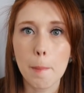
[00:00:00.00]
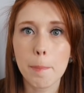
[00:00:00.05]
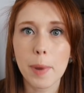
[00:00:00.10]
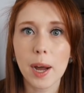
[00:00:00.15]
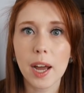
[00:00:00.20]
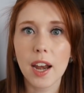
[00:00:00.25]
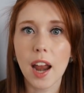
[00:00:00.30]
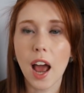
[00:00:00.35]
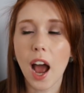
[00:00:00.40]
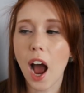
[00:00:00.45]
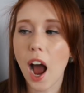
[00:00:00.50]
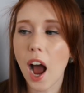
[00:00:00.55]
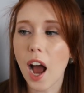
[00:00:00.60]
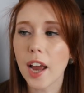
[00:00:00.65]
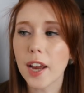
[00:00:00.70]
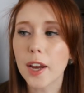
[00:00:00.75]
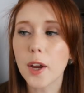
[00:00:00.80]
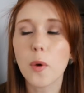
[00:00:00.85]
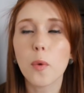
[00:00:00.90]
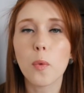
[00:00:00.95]
but
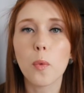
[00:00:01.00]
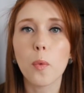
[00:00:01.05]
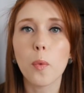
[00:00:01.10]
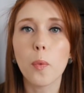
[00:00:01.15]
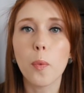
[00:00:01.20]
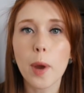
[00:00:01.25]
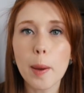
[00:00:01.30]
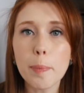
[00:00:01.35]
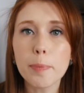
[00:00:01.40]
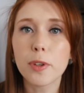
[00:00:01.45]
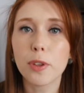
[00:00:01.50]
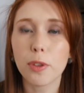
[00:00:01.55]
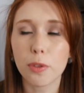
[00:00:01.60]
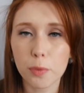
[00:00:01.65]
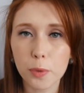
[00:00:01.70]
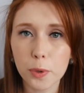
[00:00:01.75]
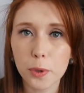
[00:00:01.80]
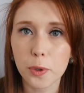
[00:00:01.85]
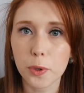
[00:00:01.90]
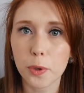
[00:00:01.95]
I whipped
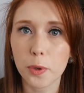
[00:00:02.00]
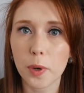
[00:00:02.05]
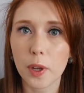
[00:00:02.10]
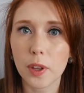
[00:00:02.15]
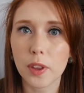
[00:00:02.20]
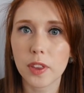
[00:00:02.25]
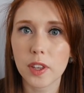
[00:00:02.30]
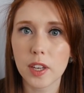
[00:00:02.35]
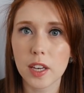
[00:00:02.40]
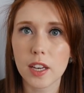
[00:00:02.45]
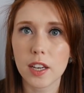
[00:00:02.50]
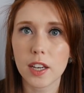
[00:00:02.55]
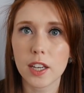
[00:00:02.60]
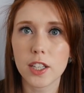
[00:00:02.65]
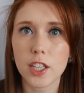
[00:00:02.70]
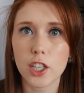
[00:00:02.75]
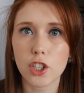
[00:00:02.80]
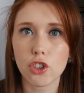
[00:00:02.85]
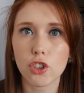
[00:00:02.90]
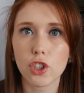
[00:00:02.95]
through the
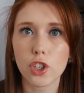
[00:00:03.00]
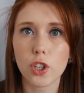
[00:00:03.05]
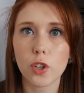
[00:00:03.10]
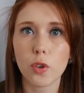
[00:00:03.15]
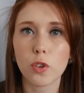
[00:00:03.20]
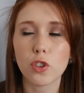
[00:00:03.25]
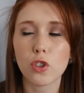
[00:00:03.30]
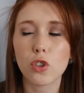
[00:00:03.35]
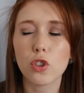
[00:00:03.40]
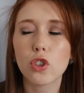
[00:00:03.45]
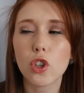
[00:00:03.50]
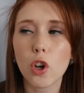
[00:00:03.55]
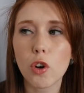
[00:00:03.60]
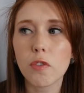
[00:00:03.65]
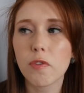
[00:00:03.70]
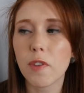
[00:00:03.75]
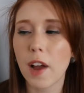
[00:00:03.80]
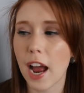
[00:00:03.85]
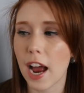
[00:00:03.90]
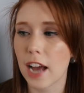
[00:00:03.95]
conditioner
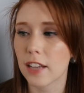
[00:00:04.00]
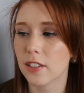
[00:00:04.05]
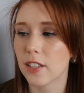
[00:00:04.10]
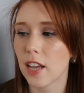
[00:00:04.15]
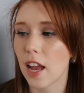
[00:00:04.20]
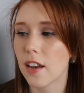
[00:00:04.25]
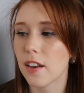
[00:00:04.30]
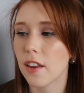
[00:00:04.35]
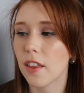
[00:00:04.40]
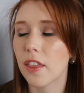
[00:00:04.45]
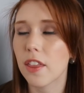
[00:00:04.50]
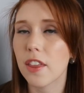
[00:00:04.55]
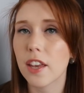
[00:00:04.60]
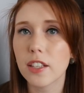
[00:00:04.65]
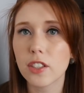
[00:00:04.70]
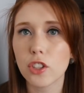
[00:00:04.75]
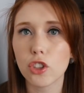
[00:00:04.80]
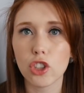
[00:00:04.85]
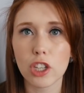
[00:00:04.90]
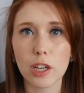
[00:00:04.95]
so fast, and
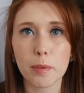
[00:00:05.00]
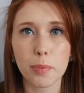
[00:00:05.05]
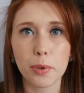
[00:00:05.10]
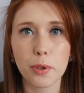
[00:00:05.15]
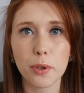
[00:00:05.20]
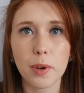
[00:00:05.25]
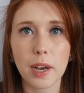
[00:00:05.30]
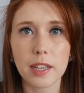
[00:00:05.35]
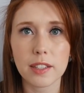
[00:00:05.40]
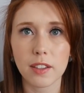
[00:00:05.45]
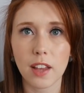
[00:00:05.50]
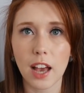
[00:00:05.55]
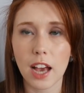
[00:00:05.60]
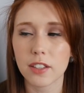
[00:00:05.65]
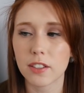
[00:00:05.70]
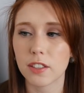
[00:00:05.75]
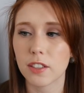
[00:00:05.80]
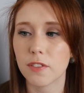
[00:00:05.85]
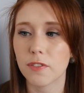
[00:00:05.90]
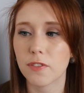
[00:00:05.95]
this shampoo has
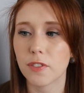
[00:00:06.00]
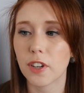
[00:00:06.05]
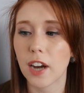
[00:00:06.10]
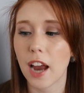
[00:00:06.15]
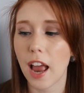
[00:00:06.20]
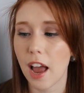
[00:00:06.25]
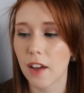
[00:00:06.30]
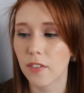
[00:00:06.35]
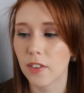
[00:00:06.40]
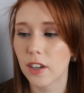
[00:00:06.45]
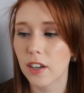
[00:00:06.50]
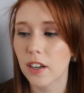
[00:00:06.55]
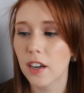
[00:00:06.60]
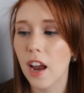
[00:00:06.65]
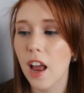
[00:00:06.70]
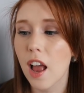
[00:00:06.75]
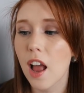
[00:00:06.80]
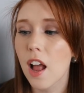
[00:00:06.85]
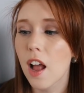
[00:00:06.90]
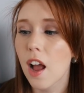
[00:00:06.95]
lasted
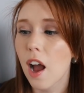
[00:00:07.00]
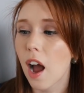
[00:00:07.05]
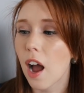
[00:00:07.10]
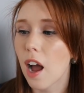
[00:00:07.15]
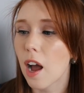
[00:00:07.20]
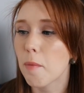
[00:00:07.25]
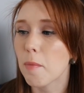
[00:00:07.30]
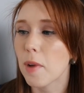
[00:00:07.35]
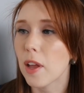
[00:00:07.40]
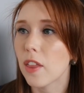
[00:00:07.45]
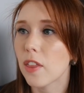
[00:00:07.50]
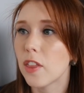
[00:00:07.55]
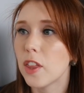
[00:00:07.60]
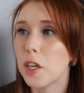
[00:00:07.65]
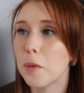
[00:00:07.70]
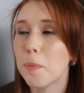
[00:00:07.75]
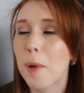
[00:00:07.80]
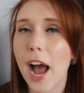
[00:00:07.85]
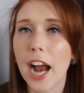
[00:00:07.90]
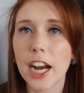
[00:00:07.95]
forever.
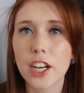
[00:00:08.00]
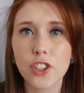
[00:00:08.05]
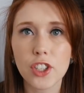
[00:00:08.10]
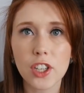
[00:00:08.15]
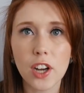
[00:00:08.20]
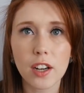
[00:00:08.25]
The packaging